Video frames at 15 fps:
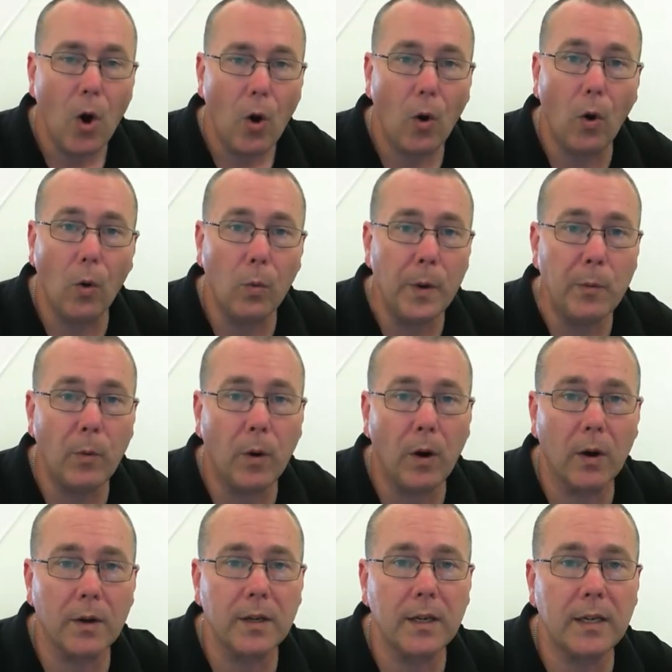All we
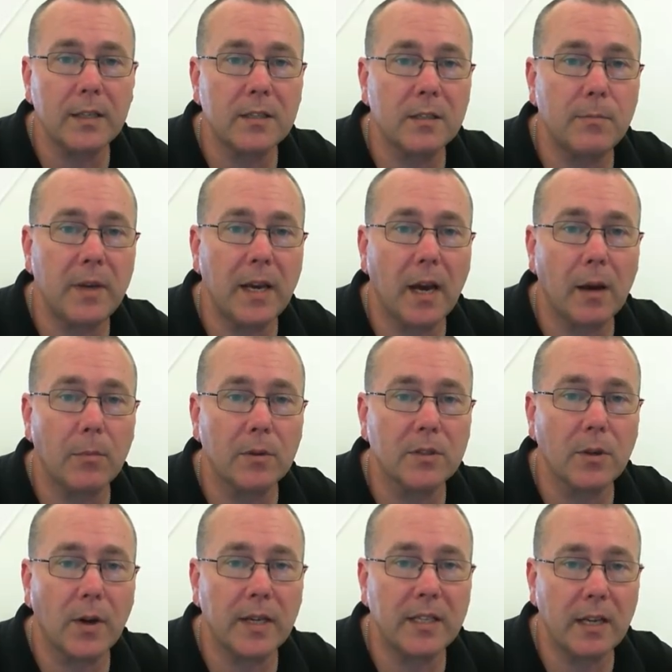want is to be able
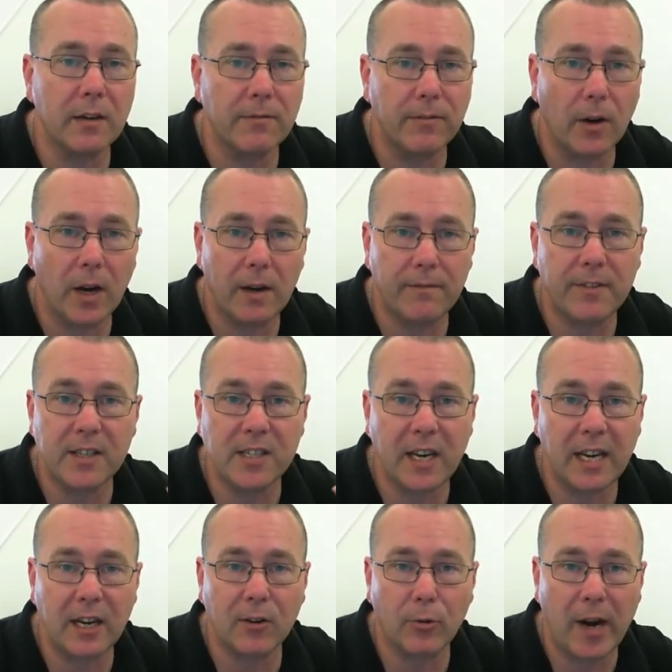to identify if there's any
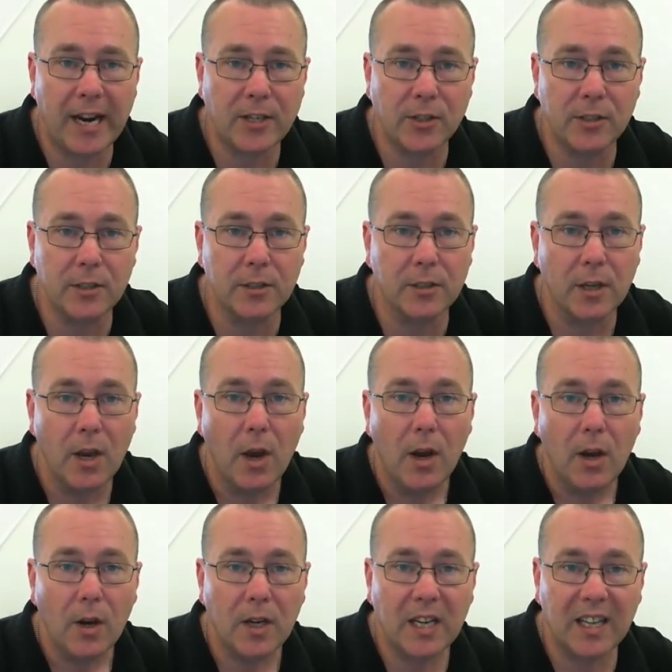crashes,
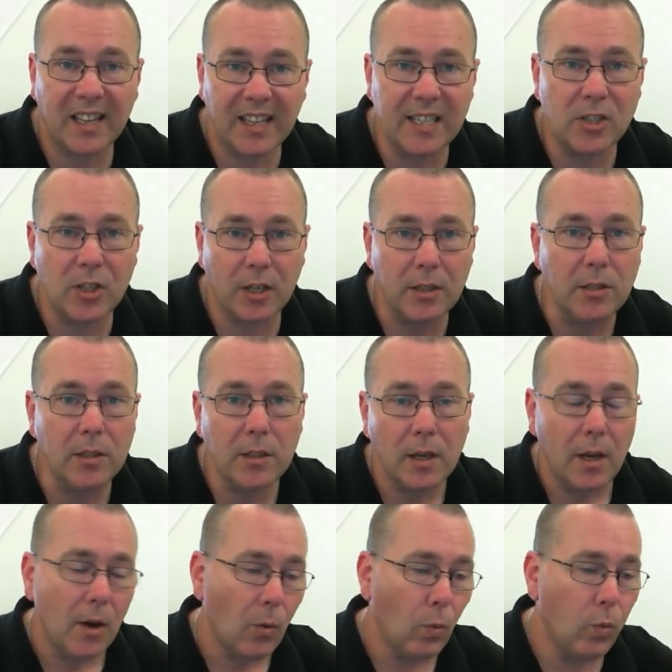collisions
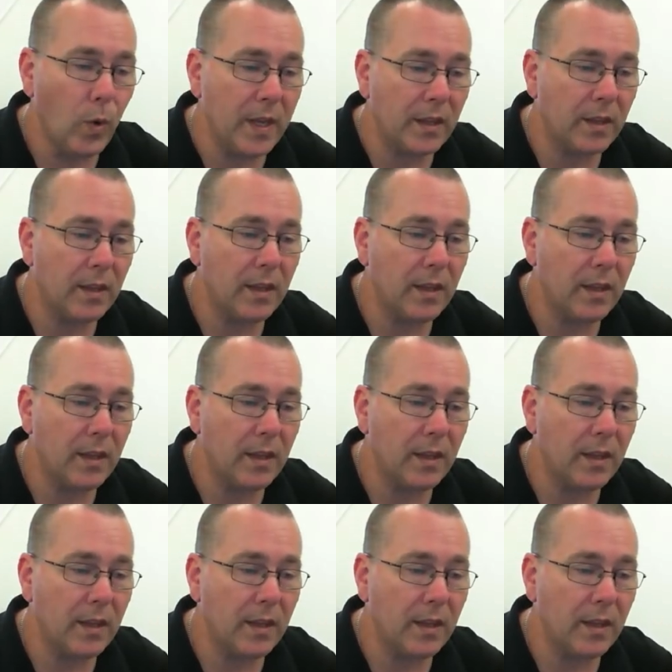with